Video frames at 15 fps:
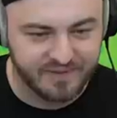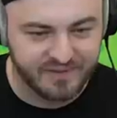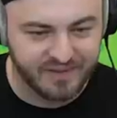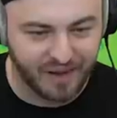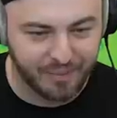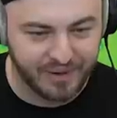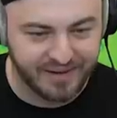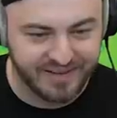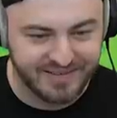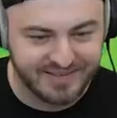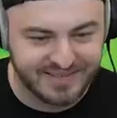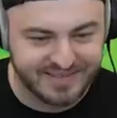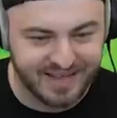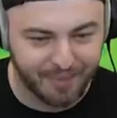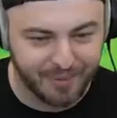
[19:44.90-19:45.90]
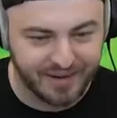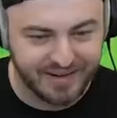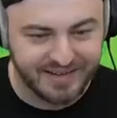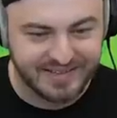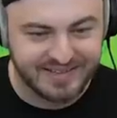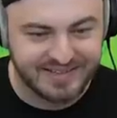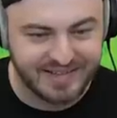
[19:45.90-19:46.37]
Stop it. Stop it.
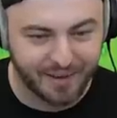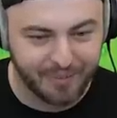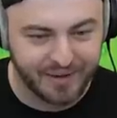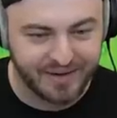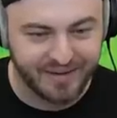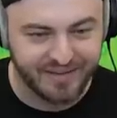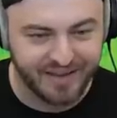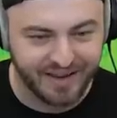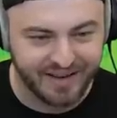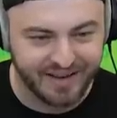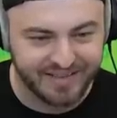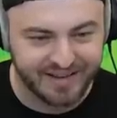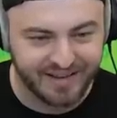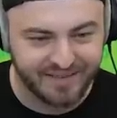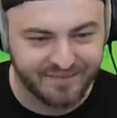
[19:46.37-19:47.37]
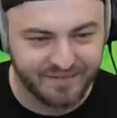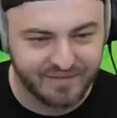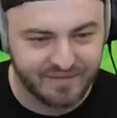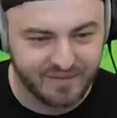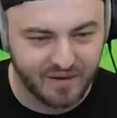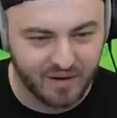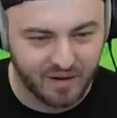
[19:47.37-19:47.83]
Stop it. Okay, got that.
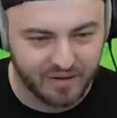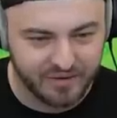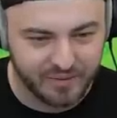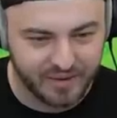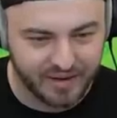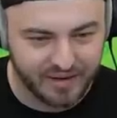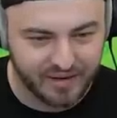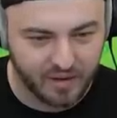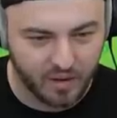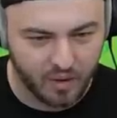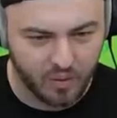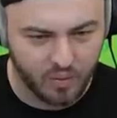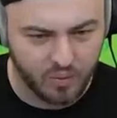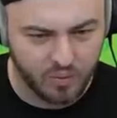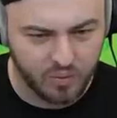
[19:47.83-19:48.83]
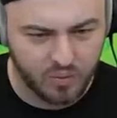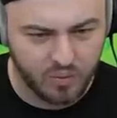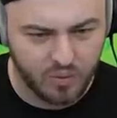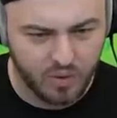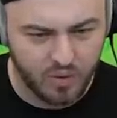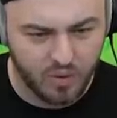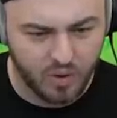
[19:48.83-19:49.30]
What else we got in here? Oh.
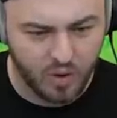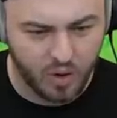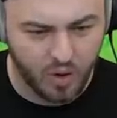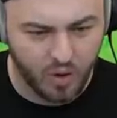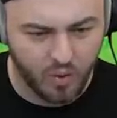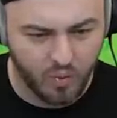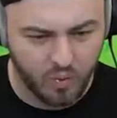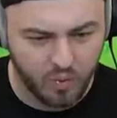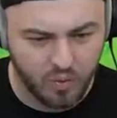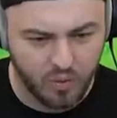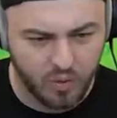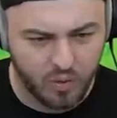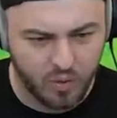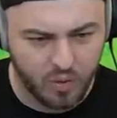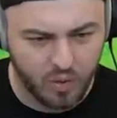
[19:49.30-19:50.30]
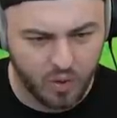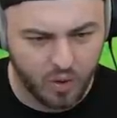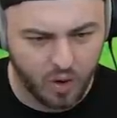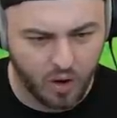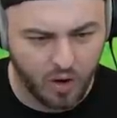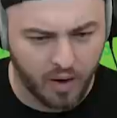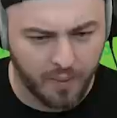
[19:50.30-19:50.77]
Oh.
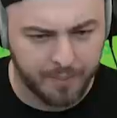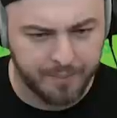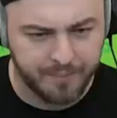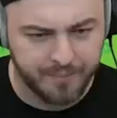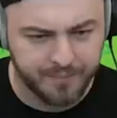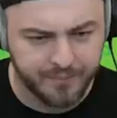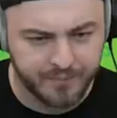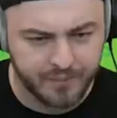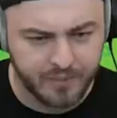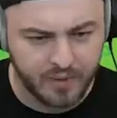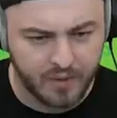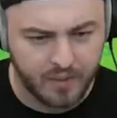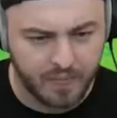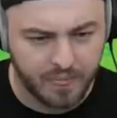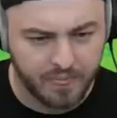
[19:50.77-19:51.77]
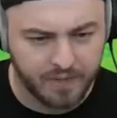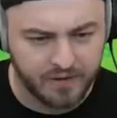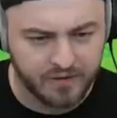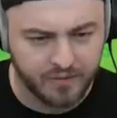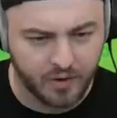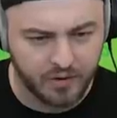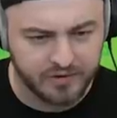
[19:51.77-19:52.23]
Um,
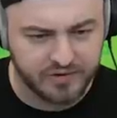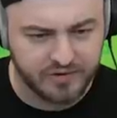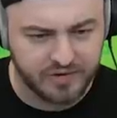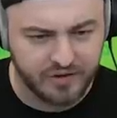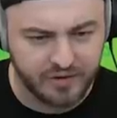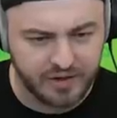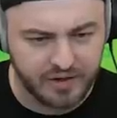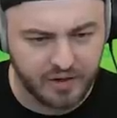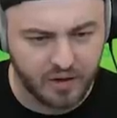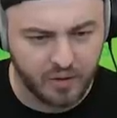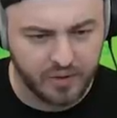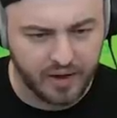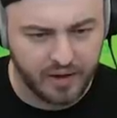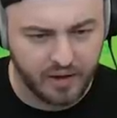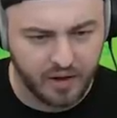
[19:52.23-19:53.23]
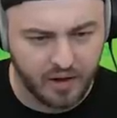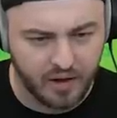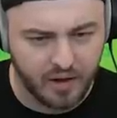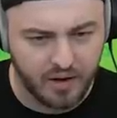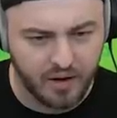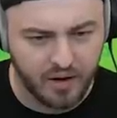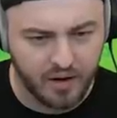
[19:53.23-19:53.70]
this vault's silly. Okay,
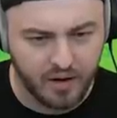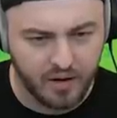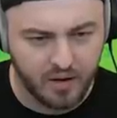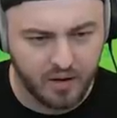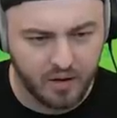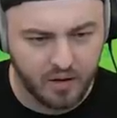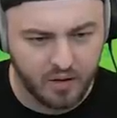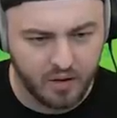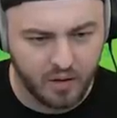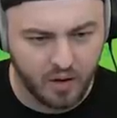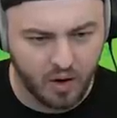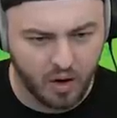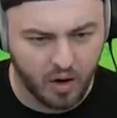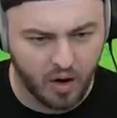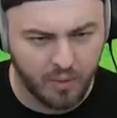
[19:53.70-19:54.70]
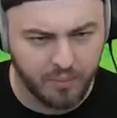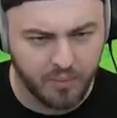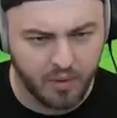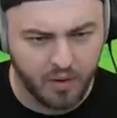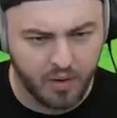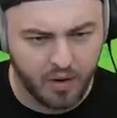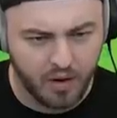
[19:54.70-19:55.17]
uh-huh, uh-huh. Um,
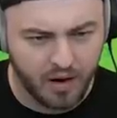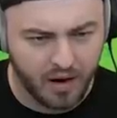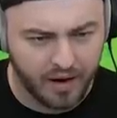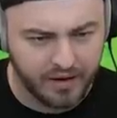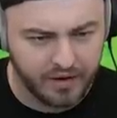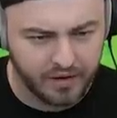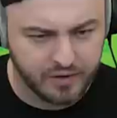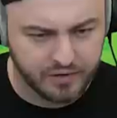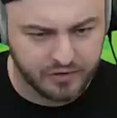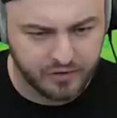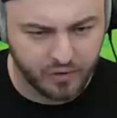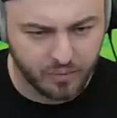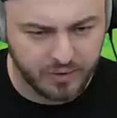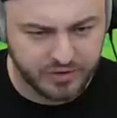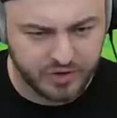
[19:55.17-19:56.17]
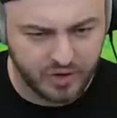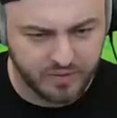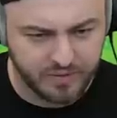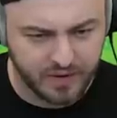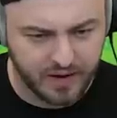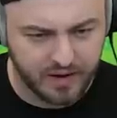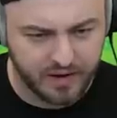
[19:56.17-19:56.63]
I hear so much
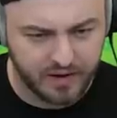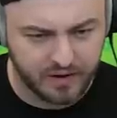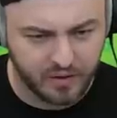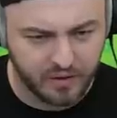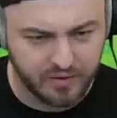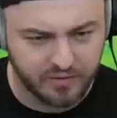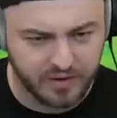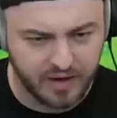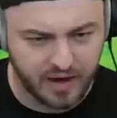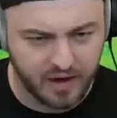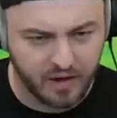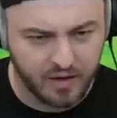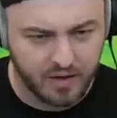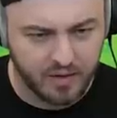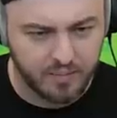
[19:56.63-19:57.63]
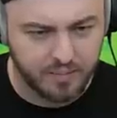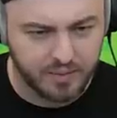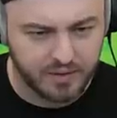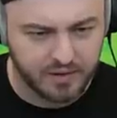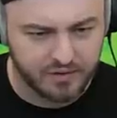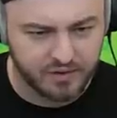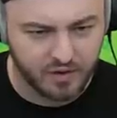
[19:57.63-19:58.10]
gunfire and I don't even care.
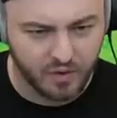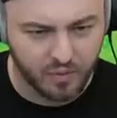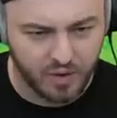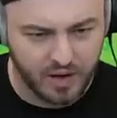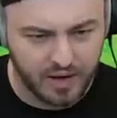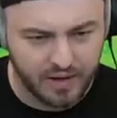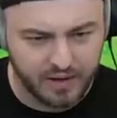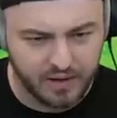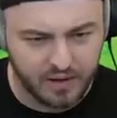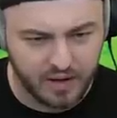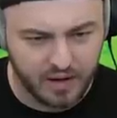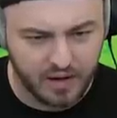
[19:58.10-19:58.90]
Because you know why?